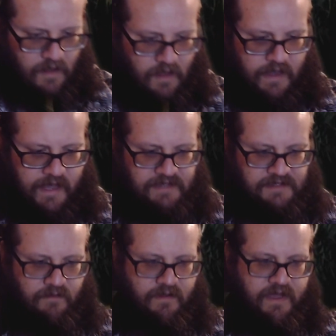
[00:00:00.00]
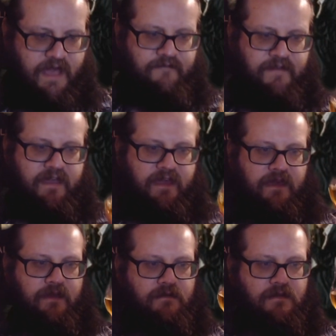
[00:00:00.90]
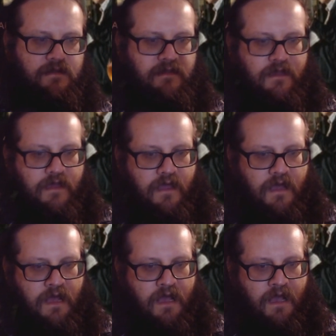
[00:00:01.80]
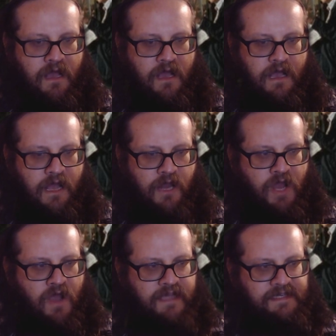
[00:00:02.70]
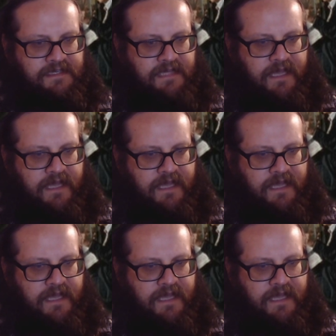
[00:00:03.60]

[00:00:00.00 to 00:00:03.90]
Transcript: Okay, so we have here a nice